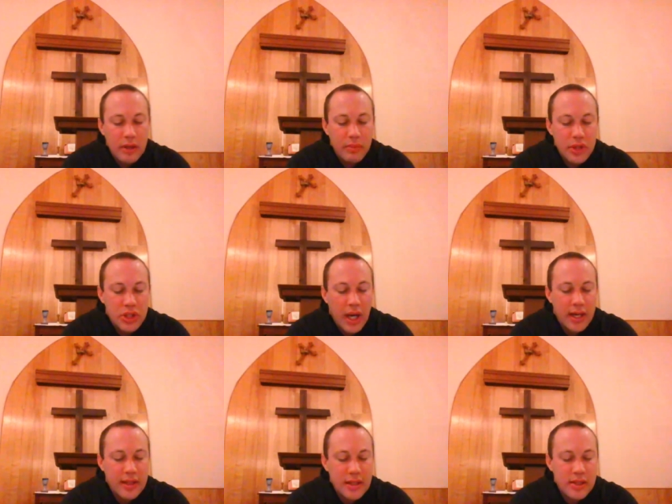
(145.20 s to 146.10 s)
But
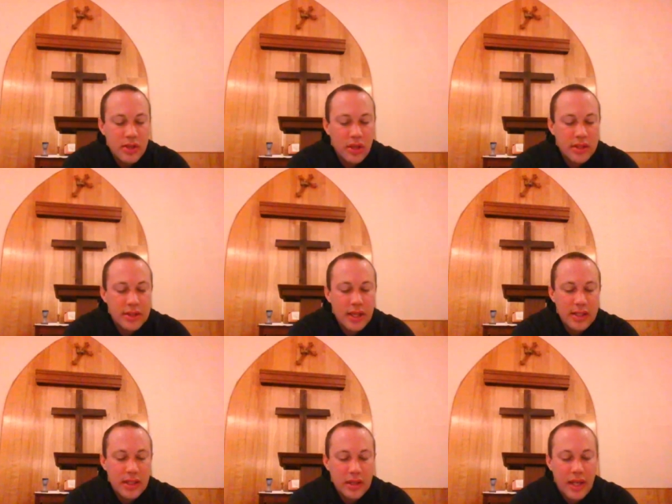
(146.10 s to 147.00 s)
Jonathan, Saul's
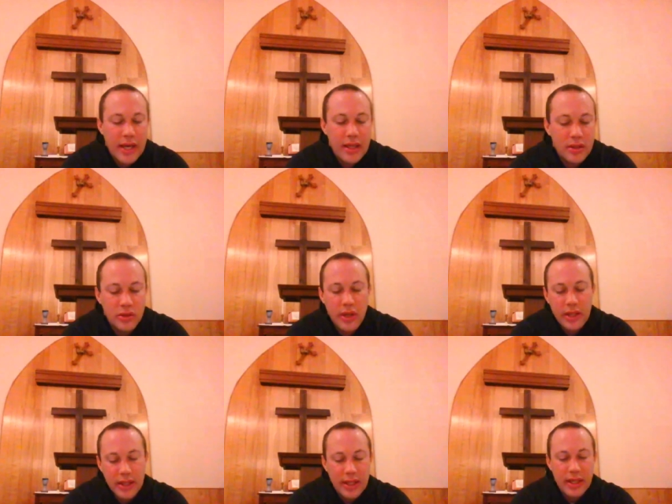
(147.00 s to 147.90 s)
son, delighted
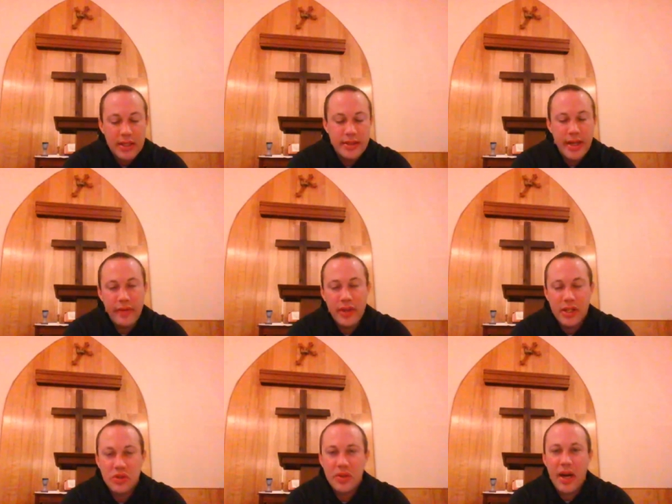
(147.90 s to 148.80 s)
greatly in David.
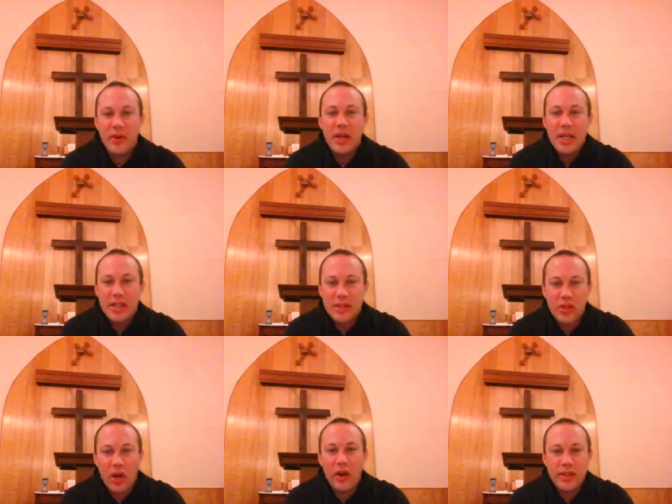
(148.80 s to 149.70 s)
And so now
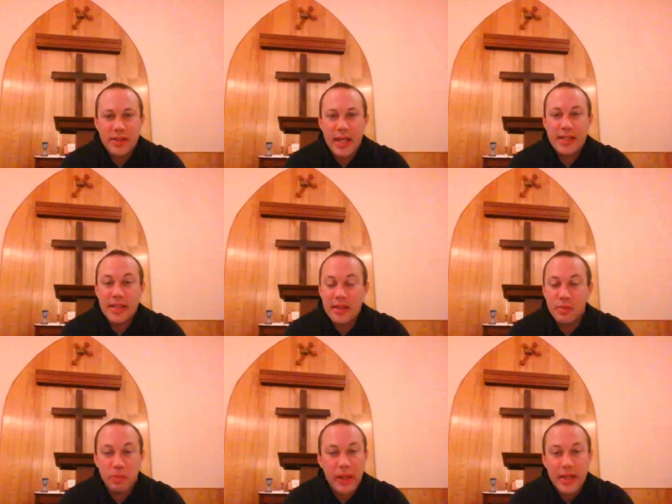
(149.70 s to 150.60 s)
Saul says
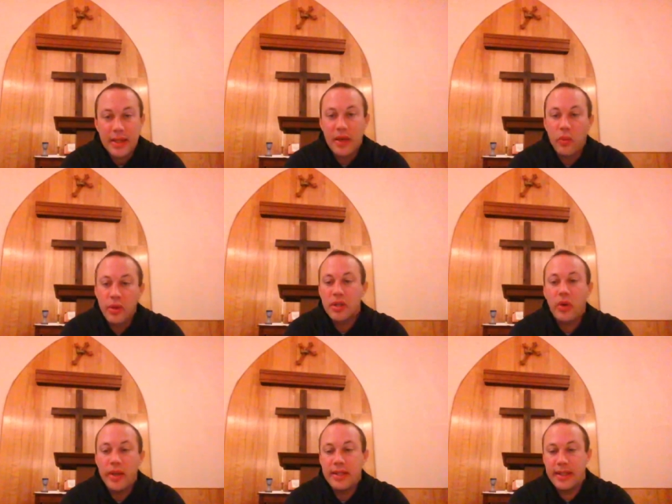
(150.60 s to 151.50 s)
plainly, We're
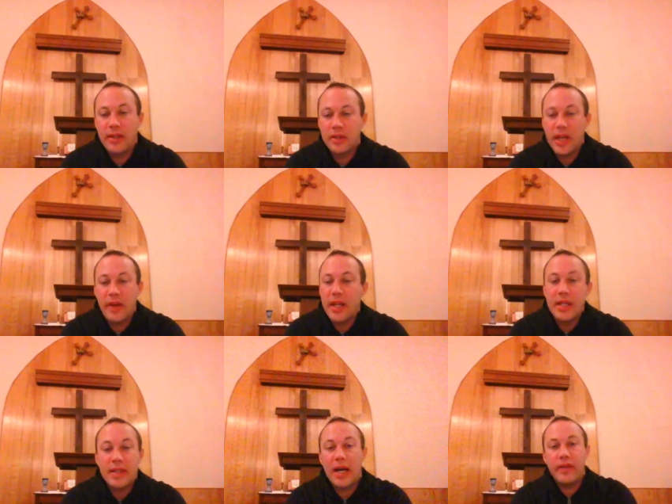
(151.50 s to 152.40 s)
going to kill David.
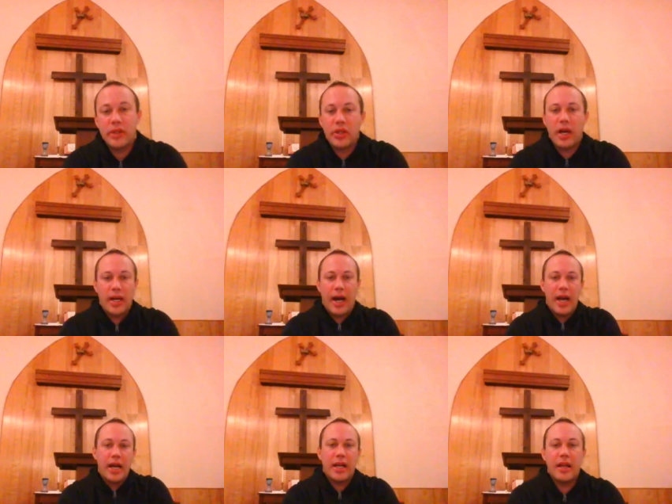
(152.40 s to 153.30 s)
He's not even trying to
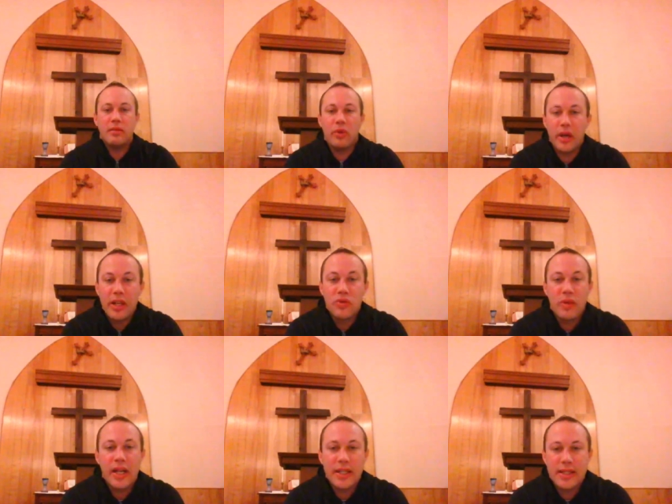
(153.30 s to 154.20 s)
hide it anymore. He's
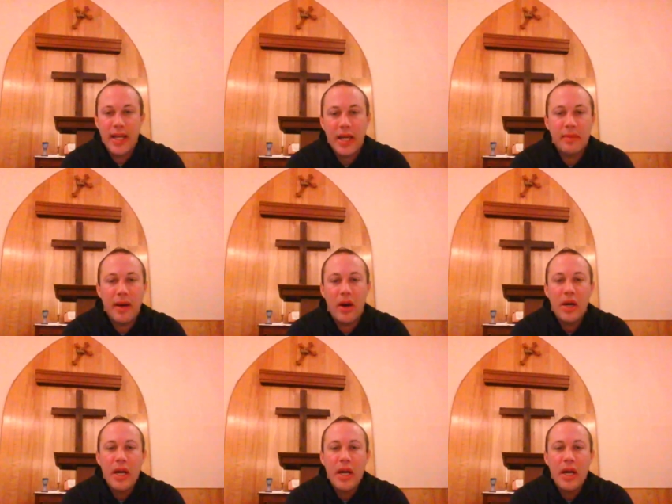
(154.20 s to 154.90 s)
ready to take him out.